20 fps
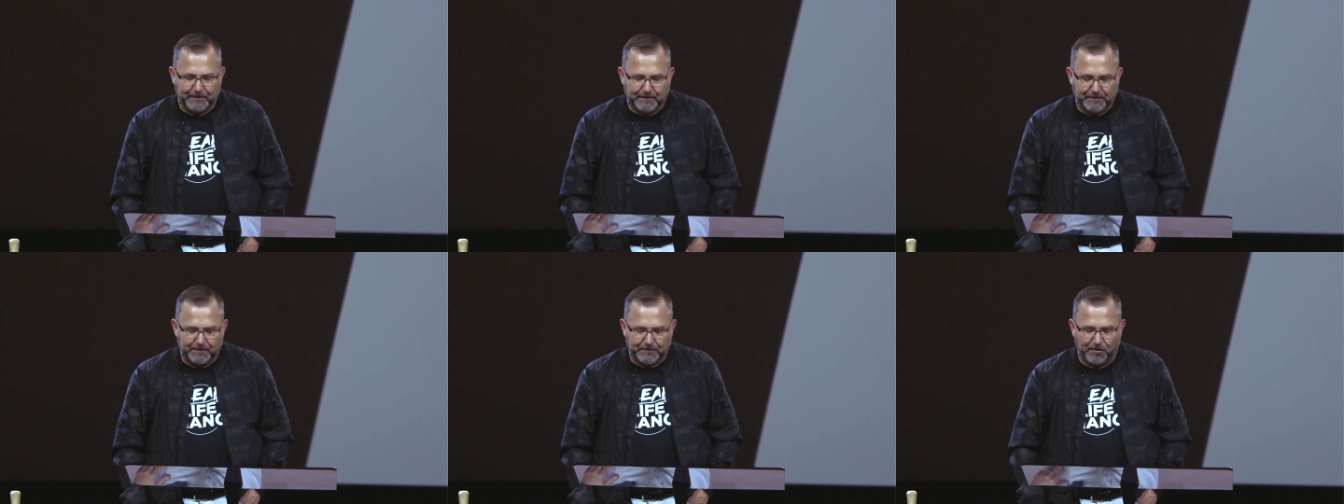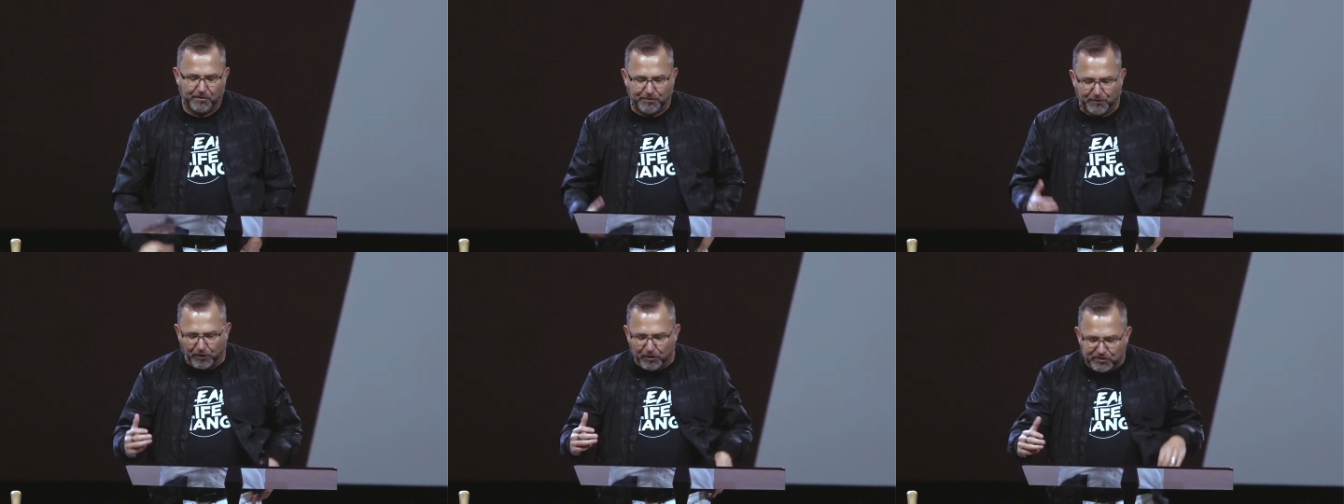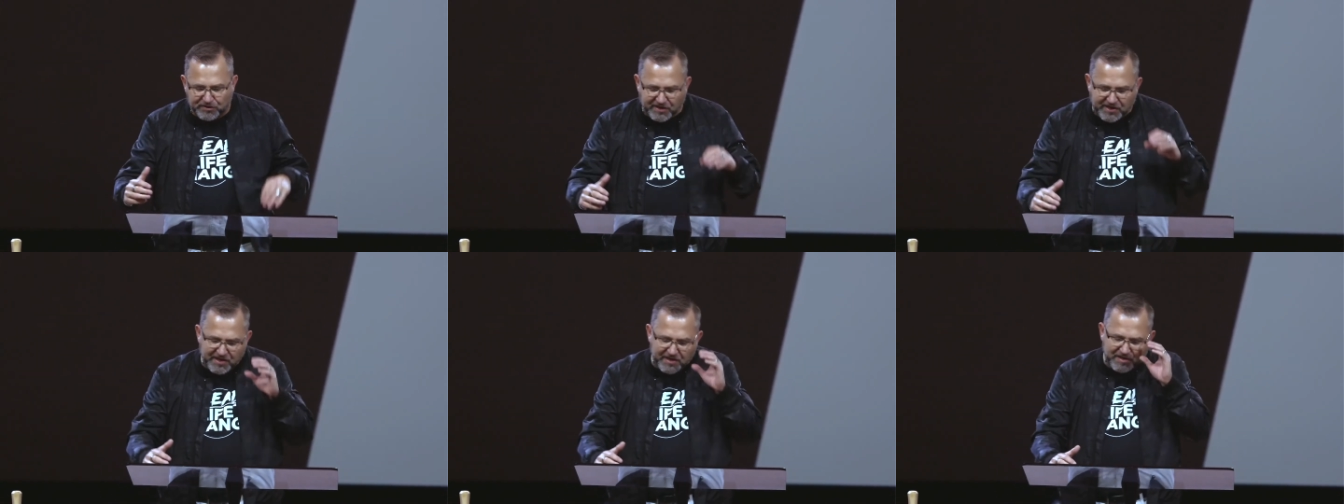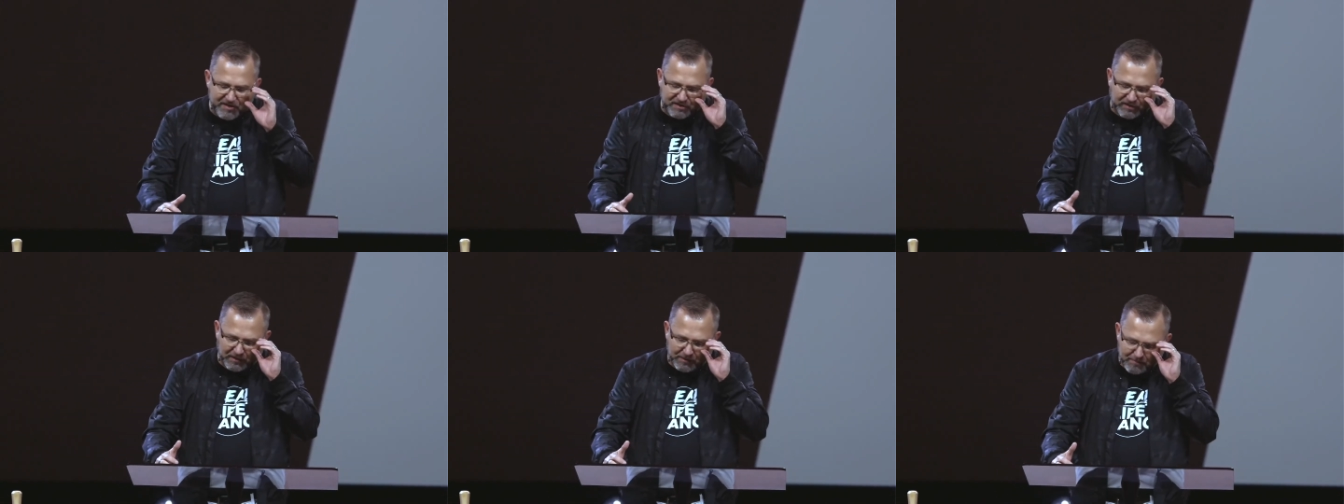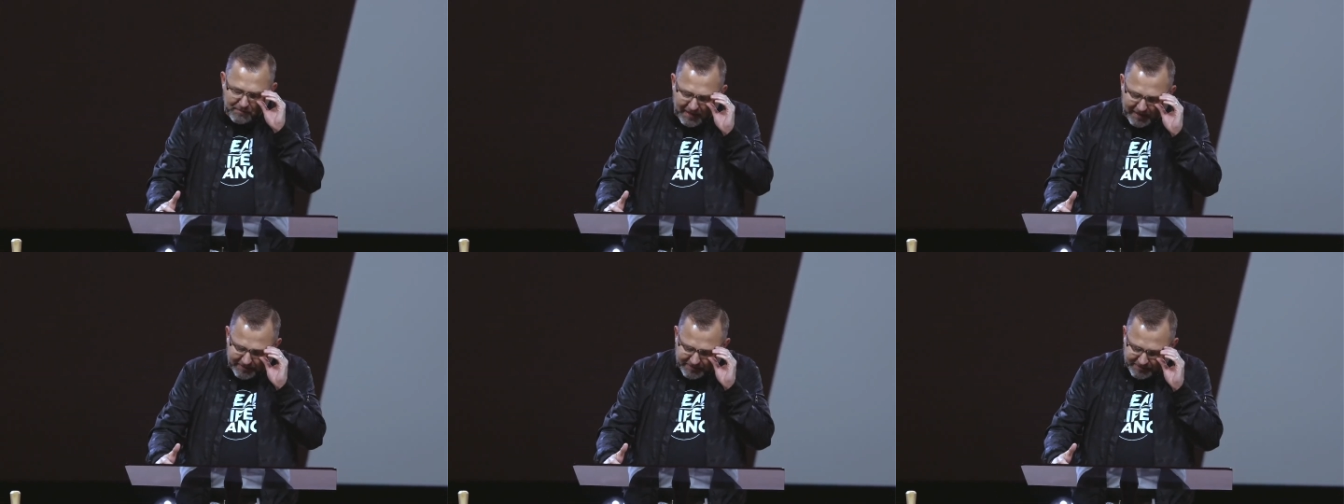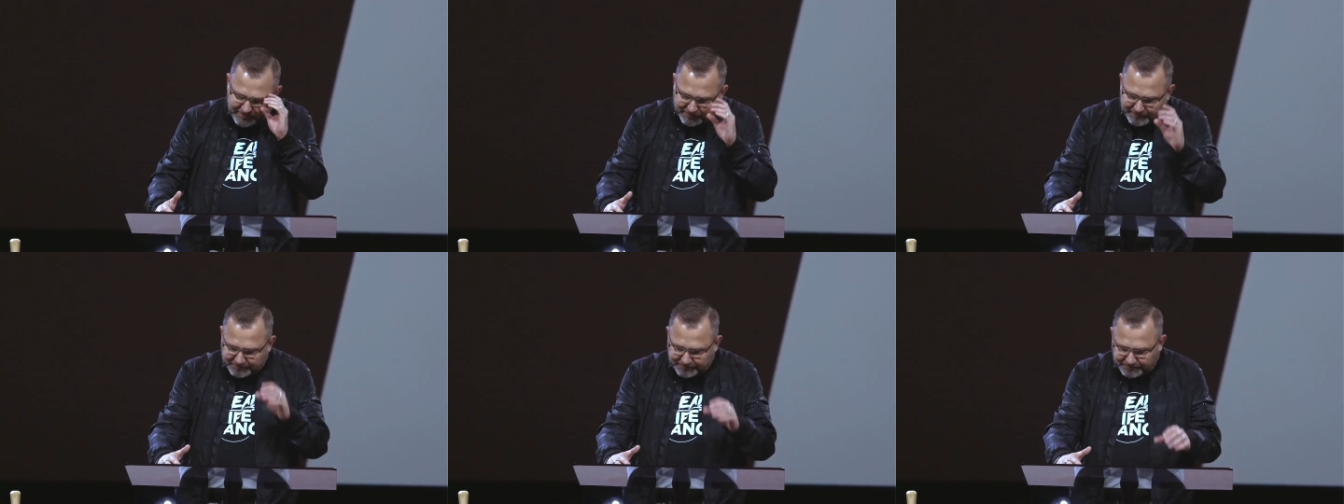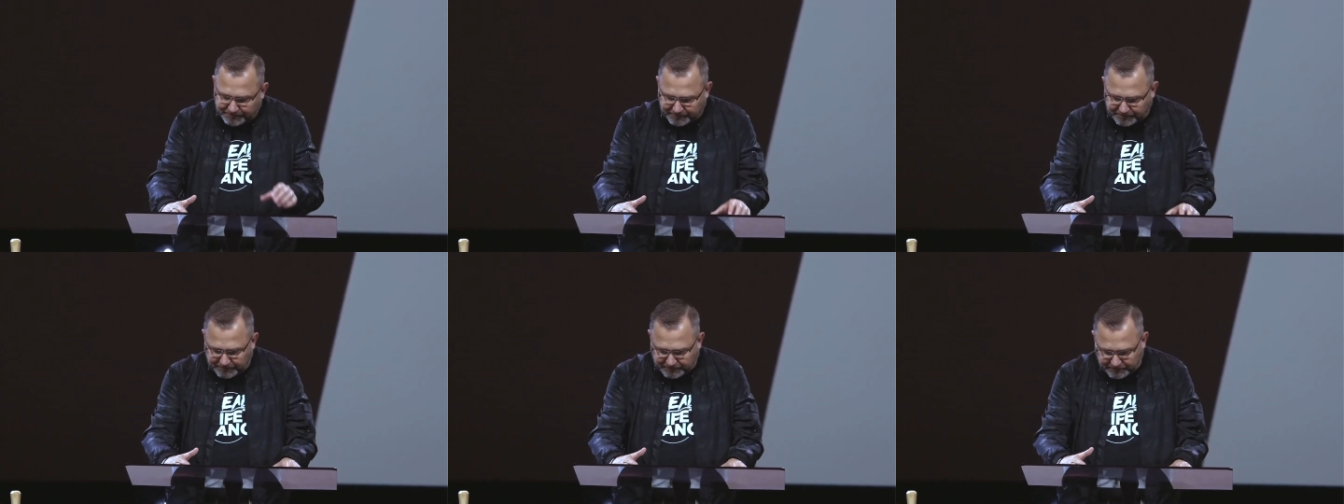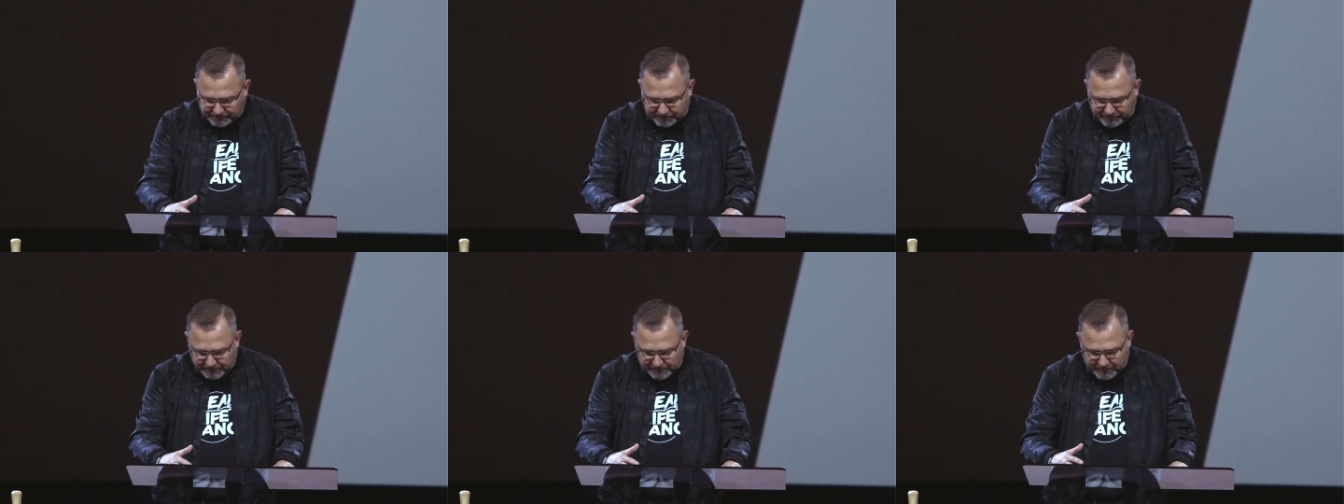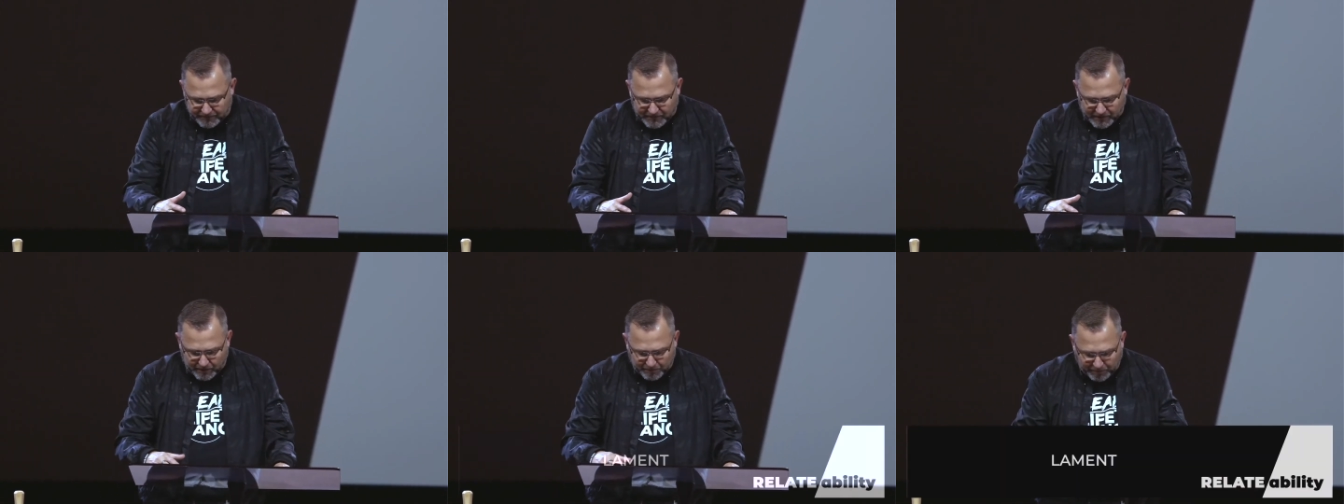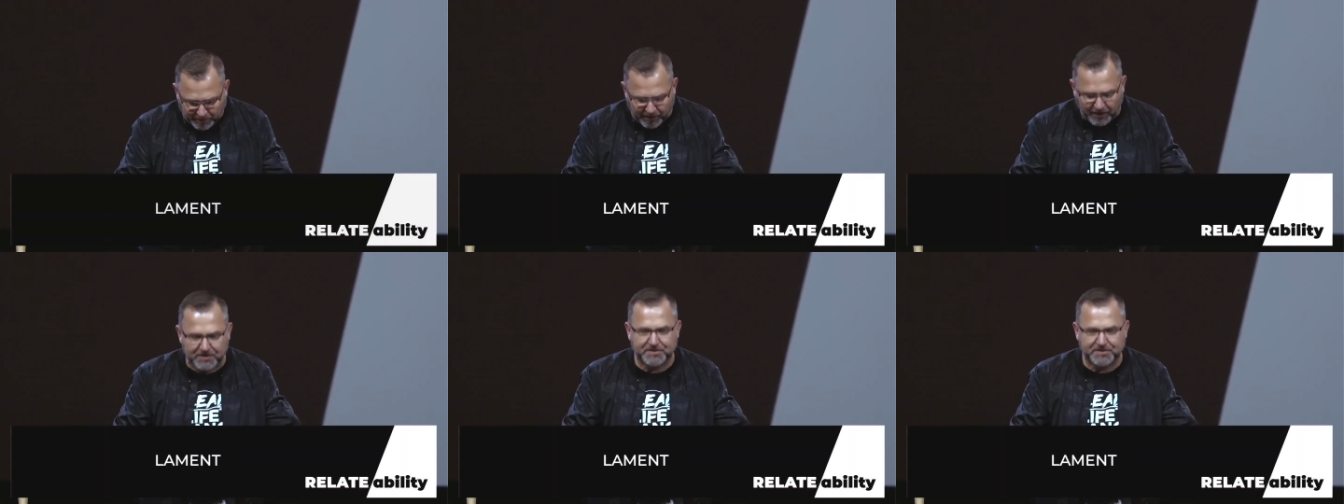The third key is lament. Paul